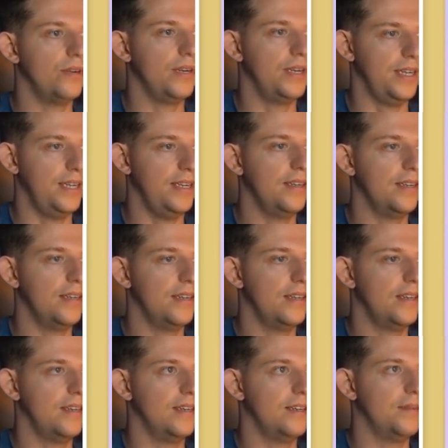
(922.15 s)
pretty,
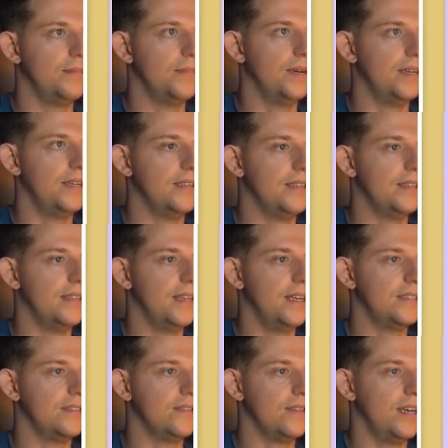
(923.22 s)
but
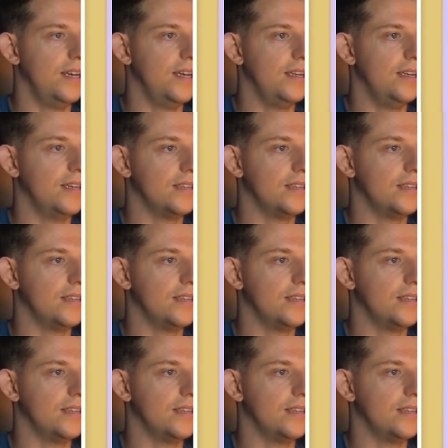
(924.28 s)
that's okay.